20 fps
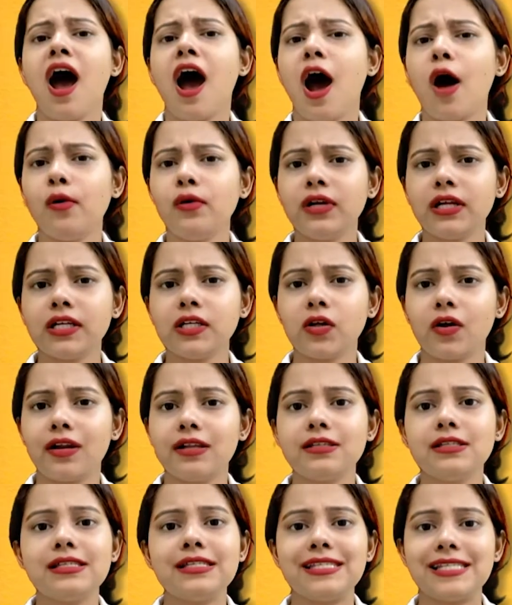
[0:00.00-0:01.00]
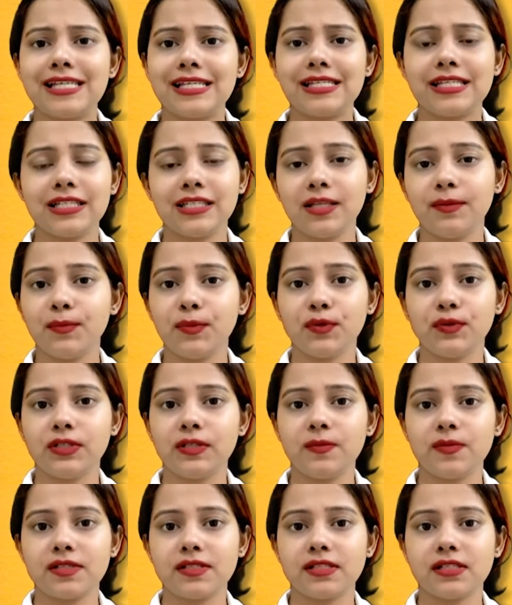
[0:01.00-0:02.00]
How technology is changing the beauty
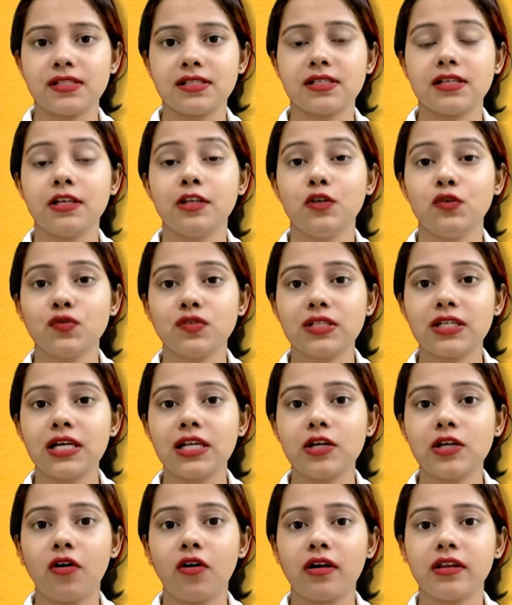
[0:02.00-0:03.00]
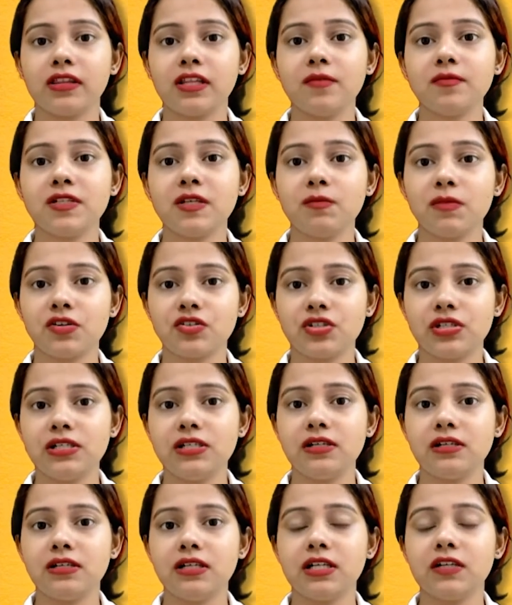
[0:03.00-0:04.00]
business. Using algorithms and machine
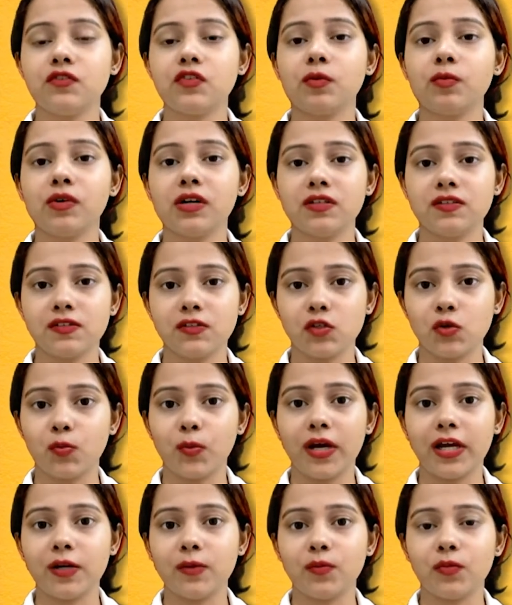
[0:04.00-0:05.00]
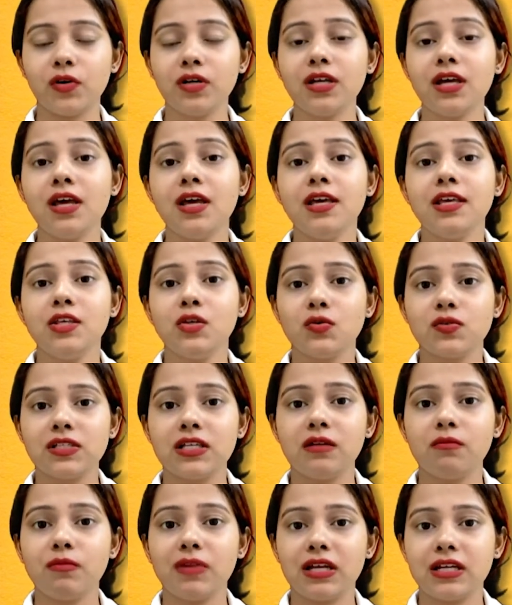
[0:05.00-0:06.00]
learning from consumer input,
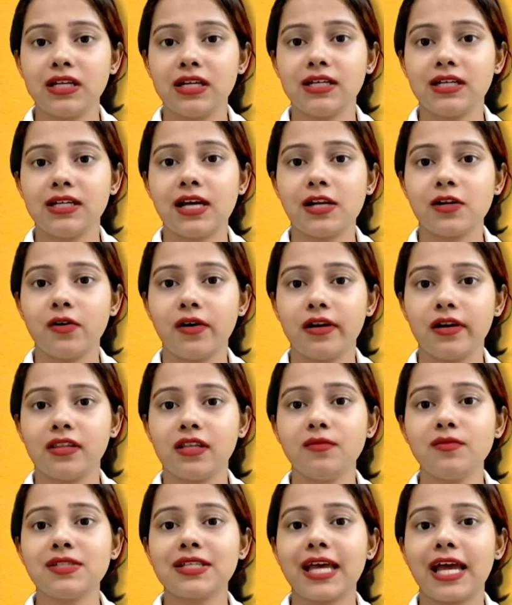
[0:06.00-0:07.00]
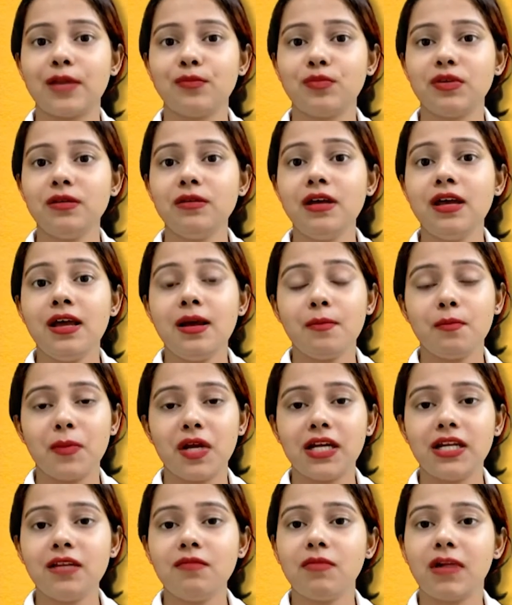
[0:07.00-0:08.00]
using big data algorithms can be
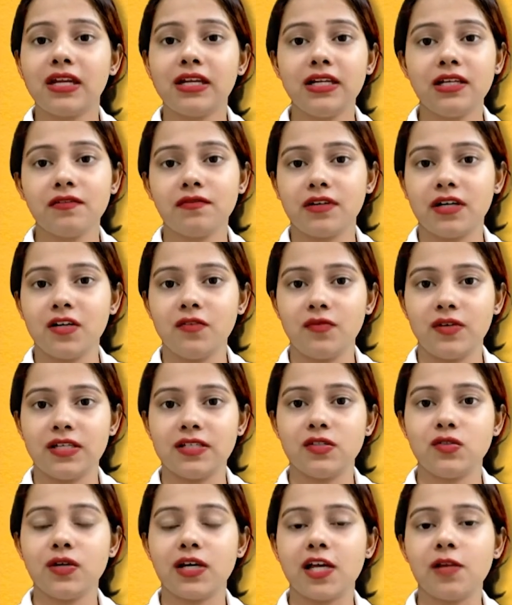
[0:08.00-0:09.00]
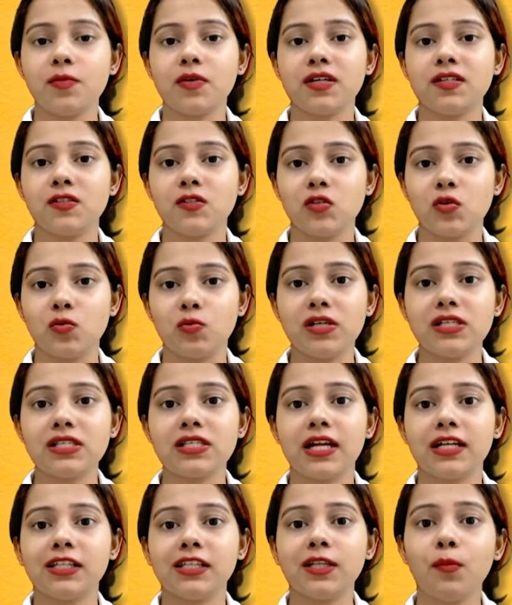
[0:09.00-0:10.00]
made in many different ways to help consumers
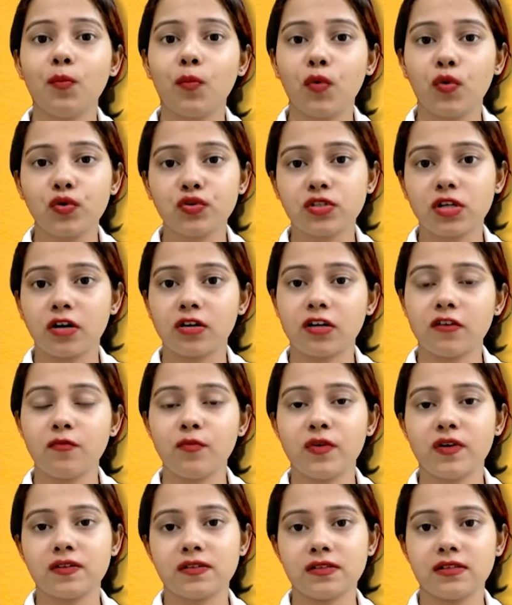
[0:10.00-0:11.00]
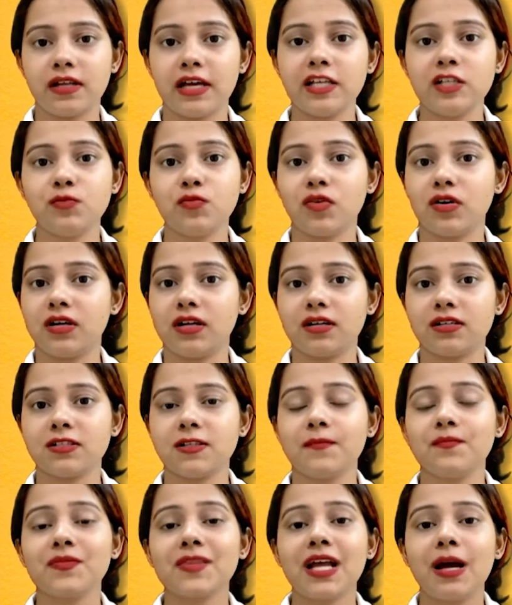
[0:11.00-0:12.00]
get the most out of personalized products.
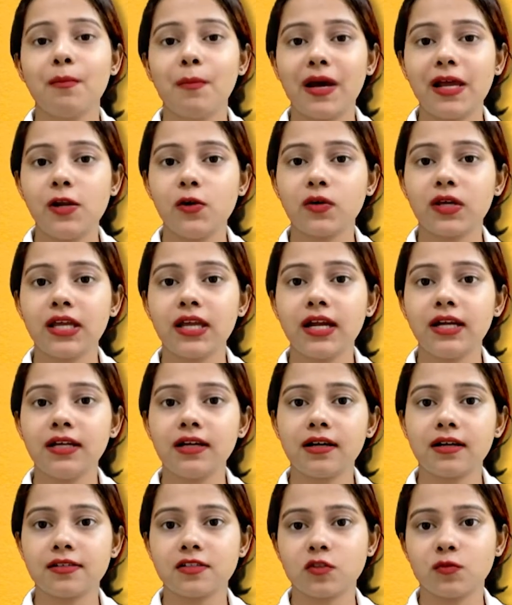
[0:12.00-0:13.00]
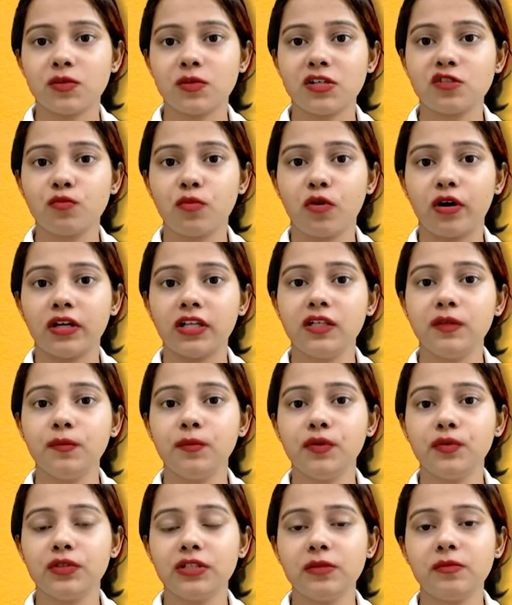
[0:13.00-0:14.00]
By looking at a customer's body,
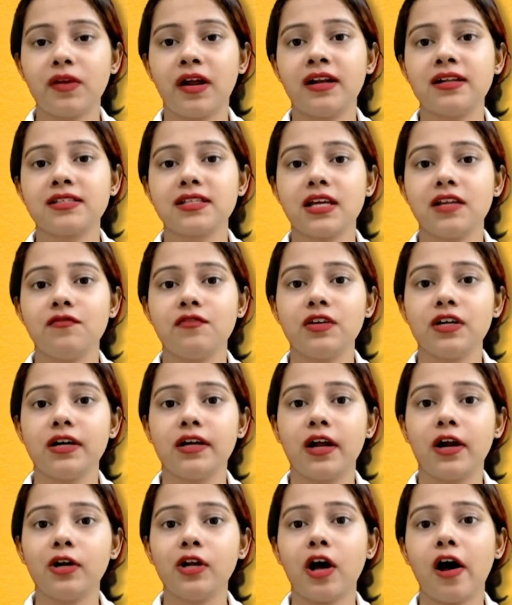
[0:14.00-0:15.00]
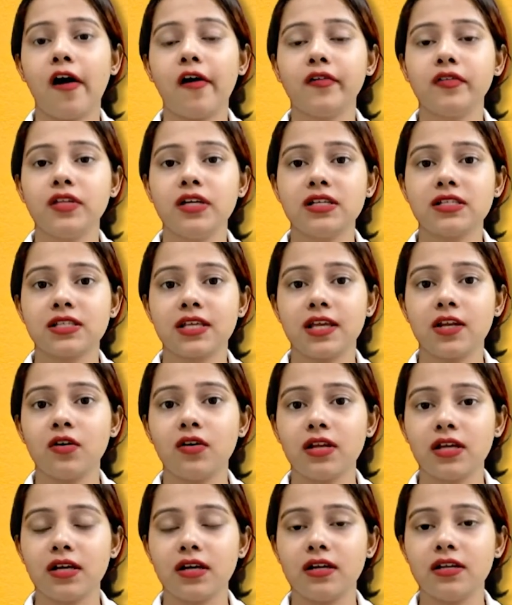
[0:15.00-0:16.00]
beauty brands can figure out how their skin
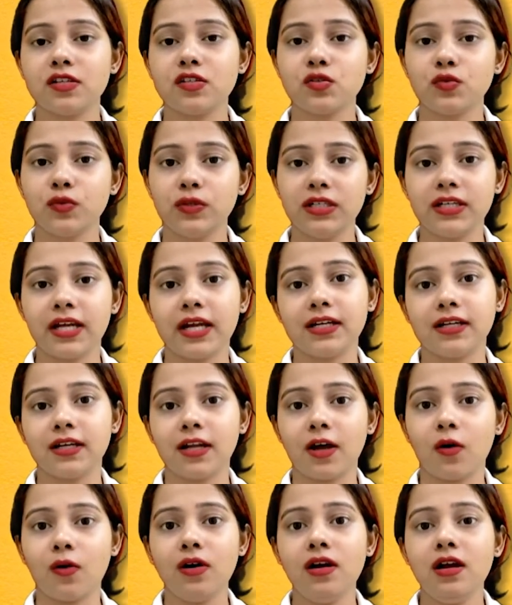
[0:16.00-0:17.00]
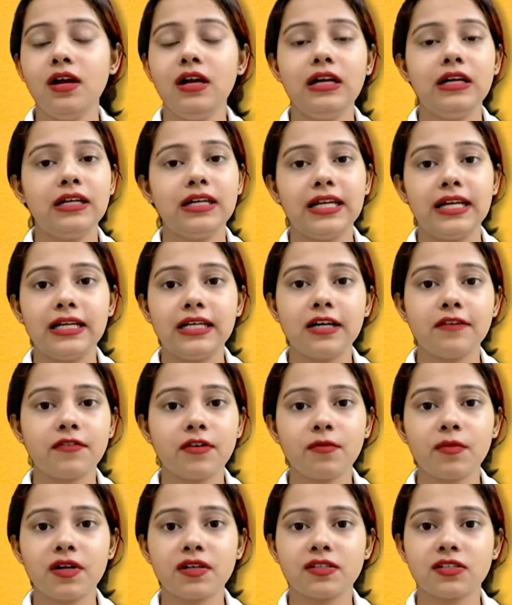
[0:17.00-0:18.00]
or hair is doing right now. Data
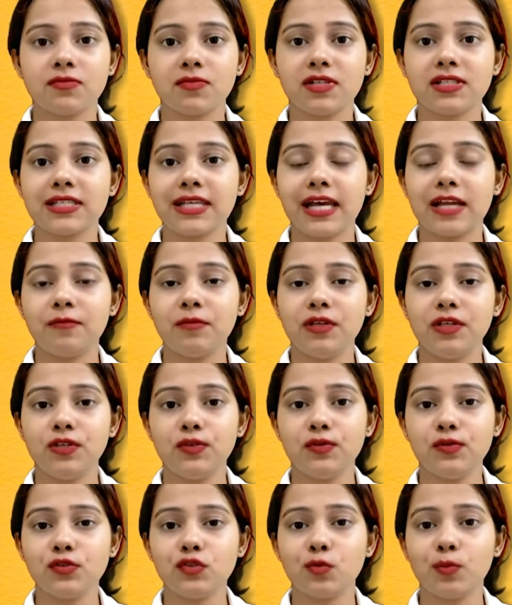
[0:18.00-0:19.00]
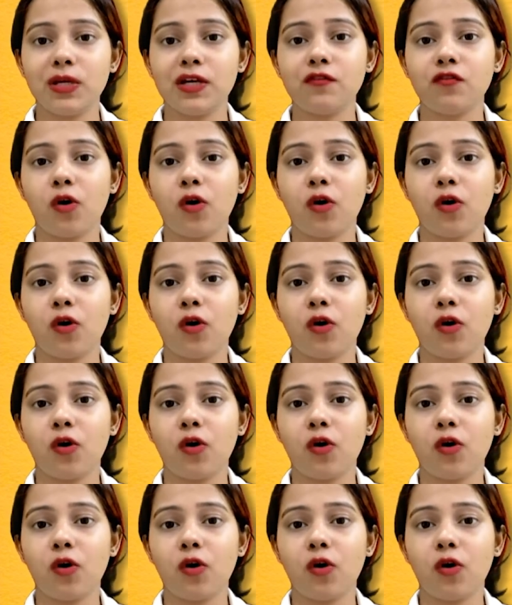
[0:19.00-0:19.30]
from customers can be used to make